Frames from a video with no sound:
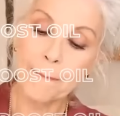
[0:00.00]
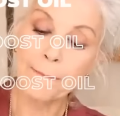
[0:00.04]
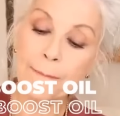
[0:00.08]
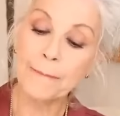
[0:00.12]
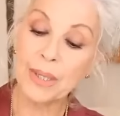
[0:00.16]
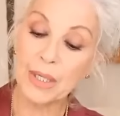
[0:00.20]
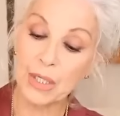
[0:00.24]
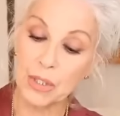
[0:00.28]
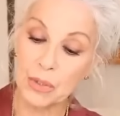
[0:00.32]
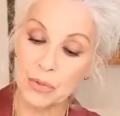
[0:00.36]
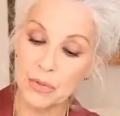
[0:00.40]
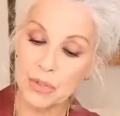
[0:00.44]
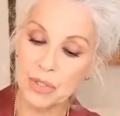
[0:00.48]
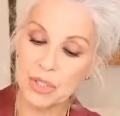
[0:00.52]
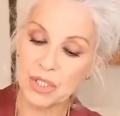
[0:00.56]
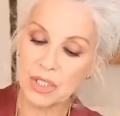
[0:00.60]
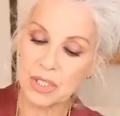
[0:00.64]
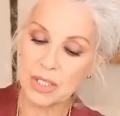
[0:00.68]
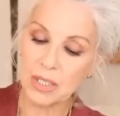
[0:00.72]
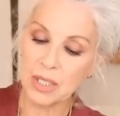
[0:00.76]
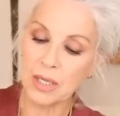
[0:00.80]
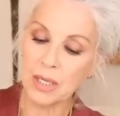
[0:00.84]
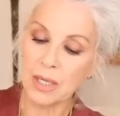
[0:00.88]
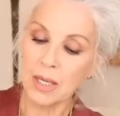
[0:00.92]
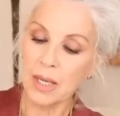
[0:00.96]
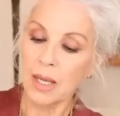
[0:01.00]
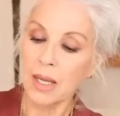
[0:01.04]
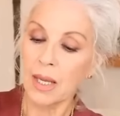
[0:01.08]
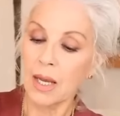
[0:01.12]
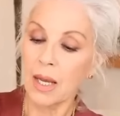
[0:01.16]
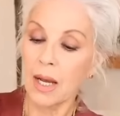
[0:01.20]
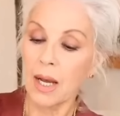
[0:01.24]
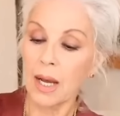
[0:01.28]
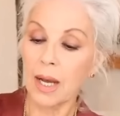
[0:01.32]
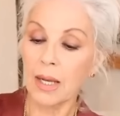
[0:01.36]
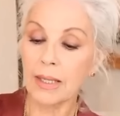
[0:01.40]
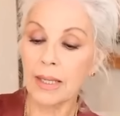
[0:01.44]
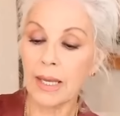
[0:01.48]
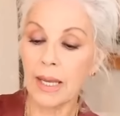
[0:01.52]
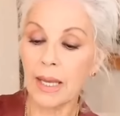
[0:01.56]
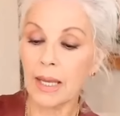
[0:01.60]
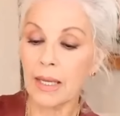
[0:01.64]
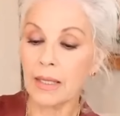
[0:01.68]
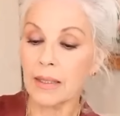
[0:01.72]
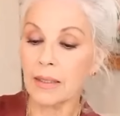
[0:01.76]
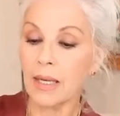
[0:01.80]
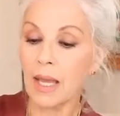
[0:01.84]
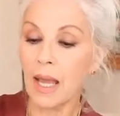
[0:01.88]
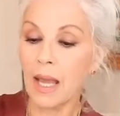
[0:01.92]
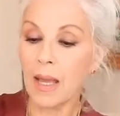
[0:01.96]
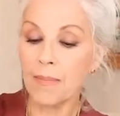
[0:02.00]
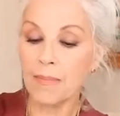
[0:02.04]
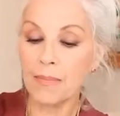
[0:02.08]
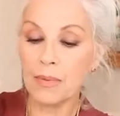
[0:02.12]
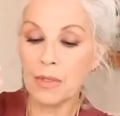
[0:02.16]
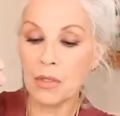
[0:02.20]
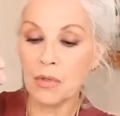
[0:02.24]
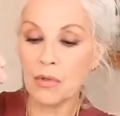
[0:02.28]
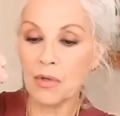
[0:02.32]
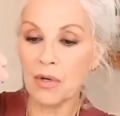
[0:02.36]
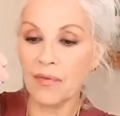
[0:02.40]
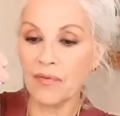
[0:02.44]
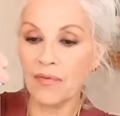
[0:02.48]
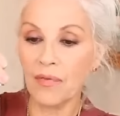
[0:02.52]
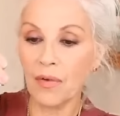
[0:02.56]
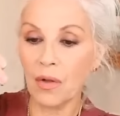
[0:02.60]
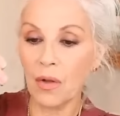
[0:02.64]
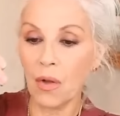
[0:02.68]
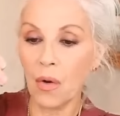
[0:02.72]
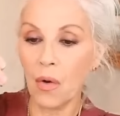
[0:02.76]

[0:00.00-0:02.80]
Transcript: Boost. Again, a beautiful